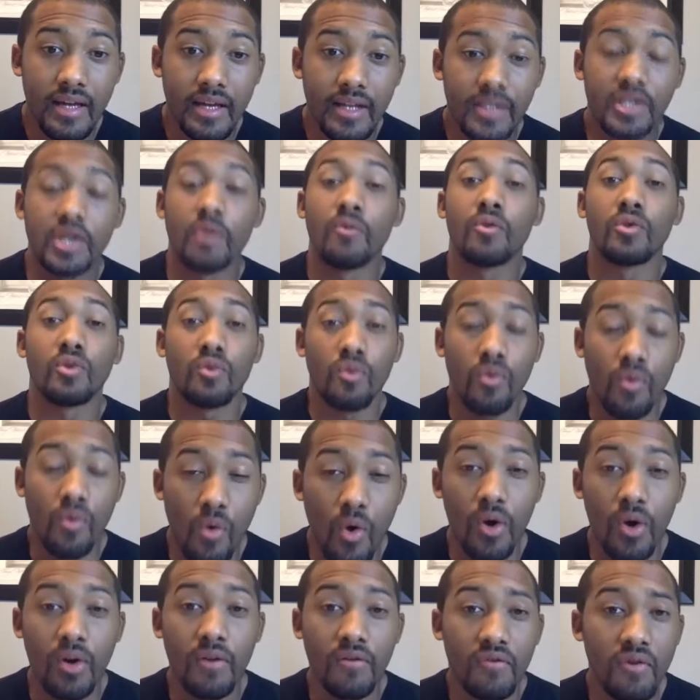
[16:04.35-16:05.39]
She was
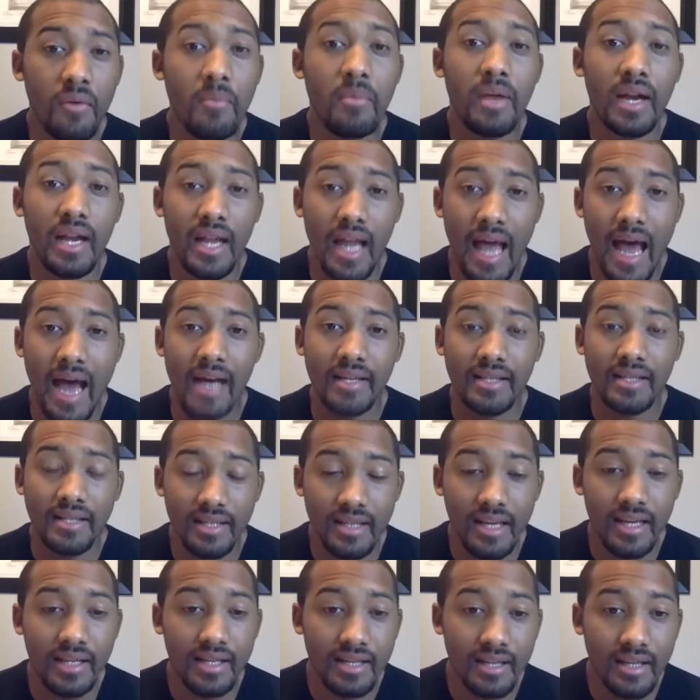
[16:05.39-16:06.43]
rewarded for many actions
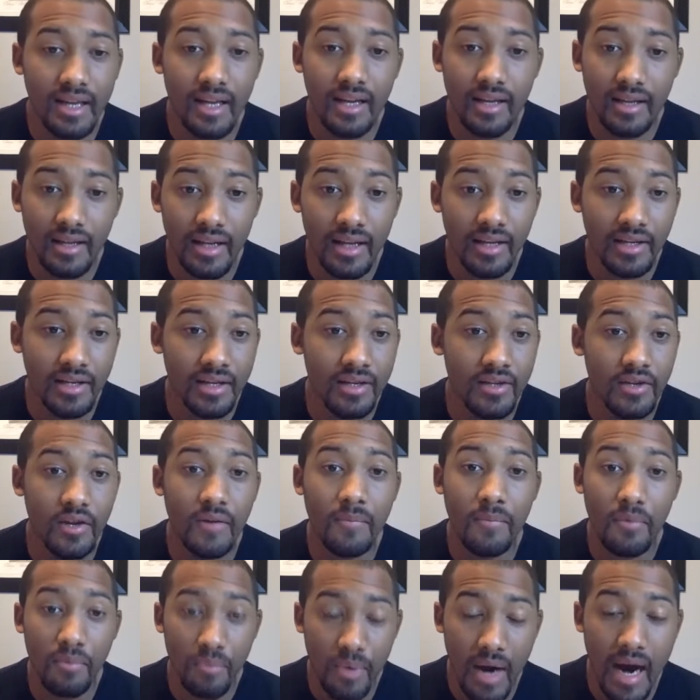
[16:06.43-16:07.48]
that she
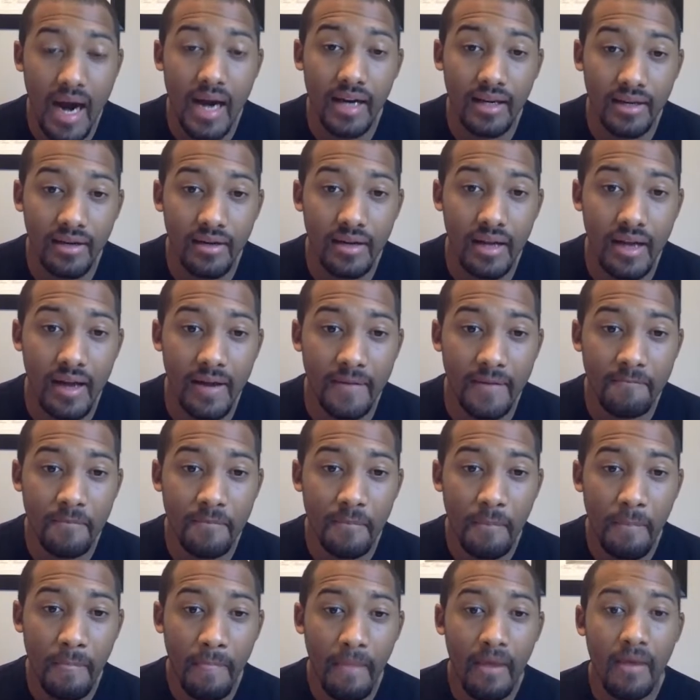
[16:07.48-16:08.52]
took prior to that
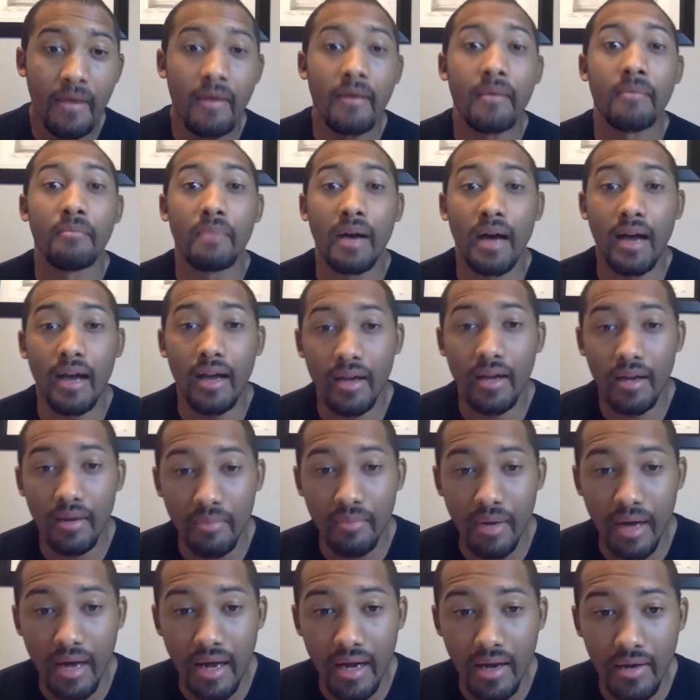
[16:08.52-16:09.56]

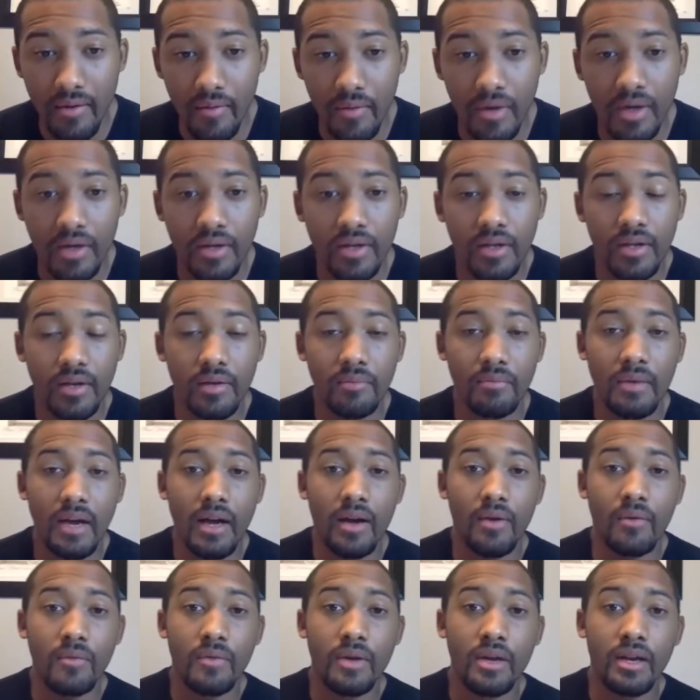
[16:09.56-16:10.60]
by
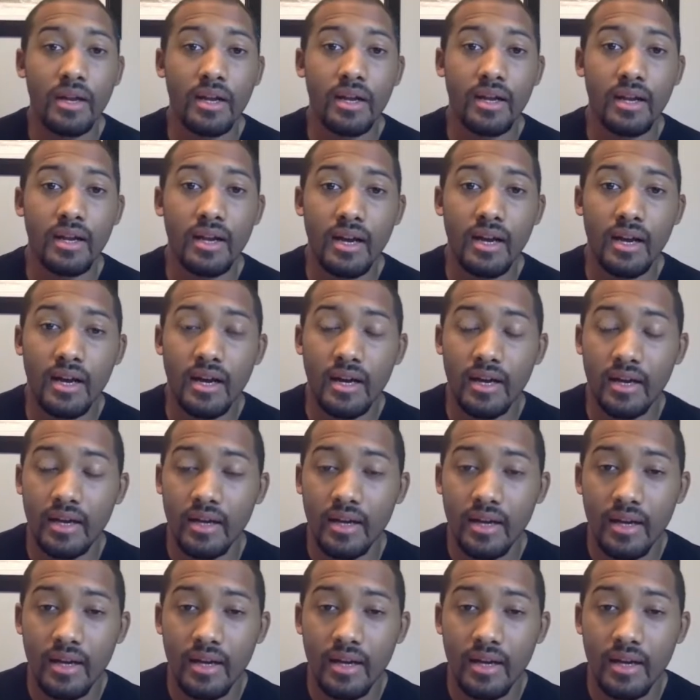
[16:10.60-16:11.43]
winning a